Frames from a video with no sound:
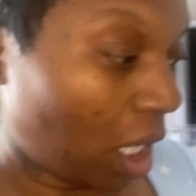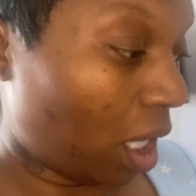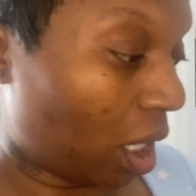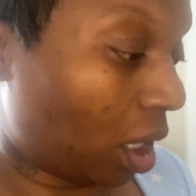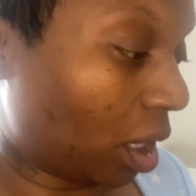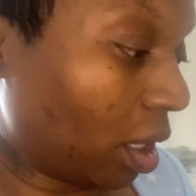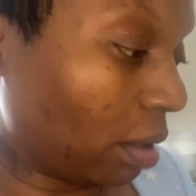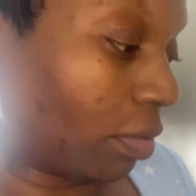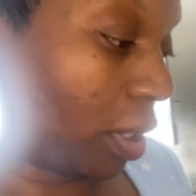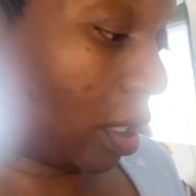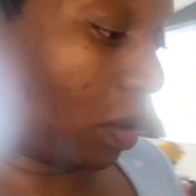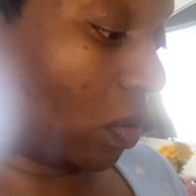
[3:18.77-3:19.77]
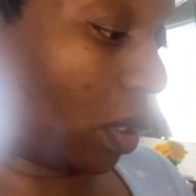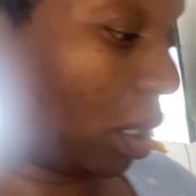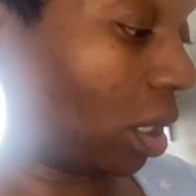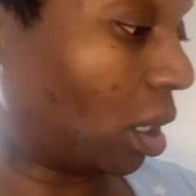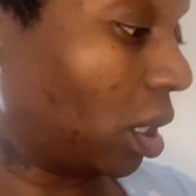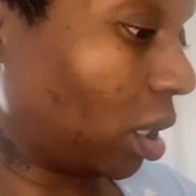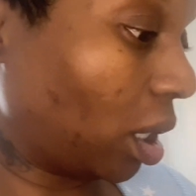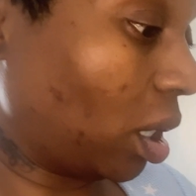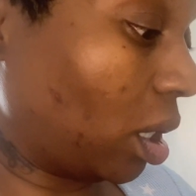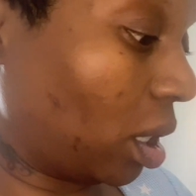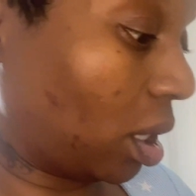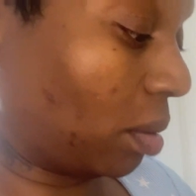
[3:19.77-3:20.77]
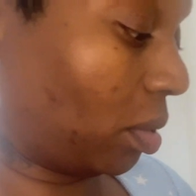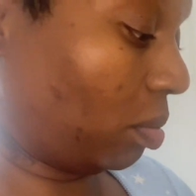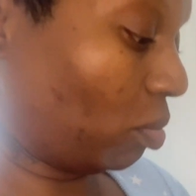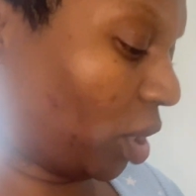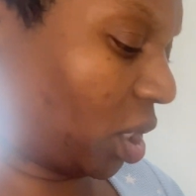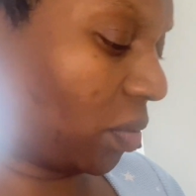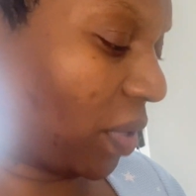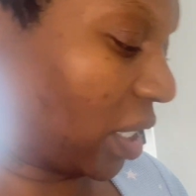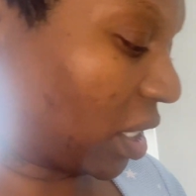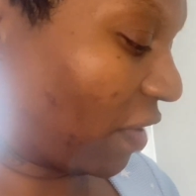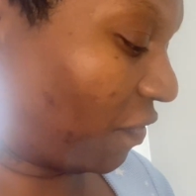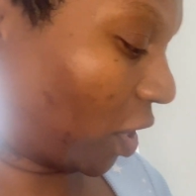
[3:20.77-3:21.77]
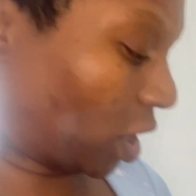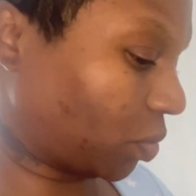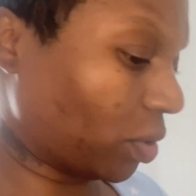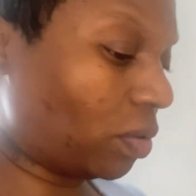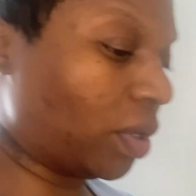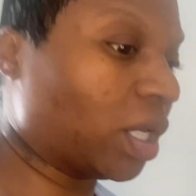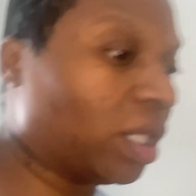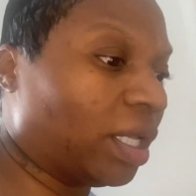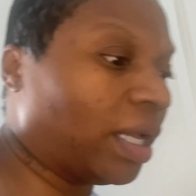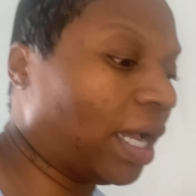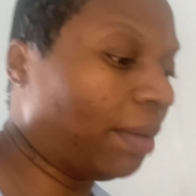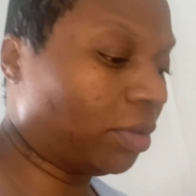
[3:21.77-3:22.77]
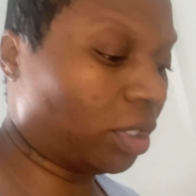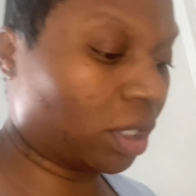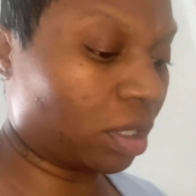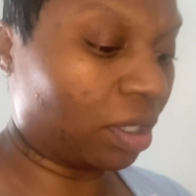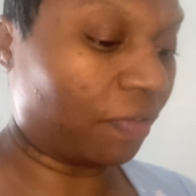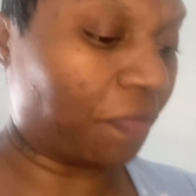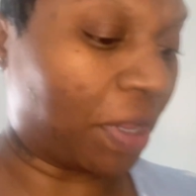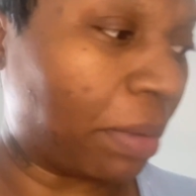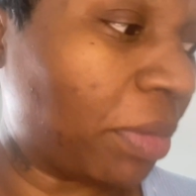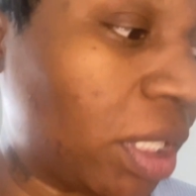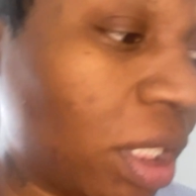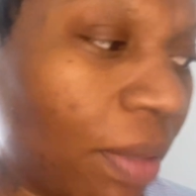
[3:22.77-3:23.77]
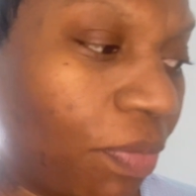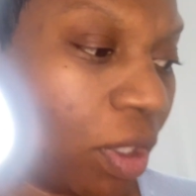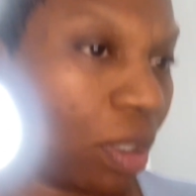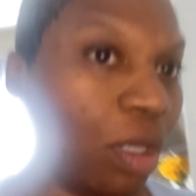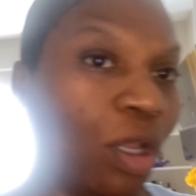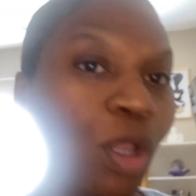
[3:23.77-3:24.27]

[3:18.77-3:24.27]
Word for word: Um, we're gonna go ahead and moisturize our face real quick and then I'm just gonna find me something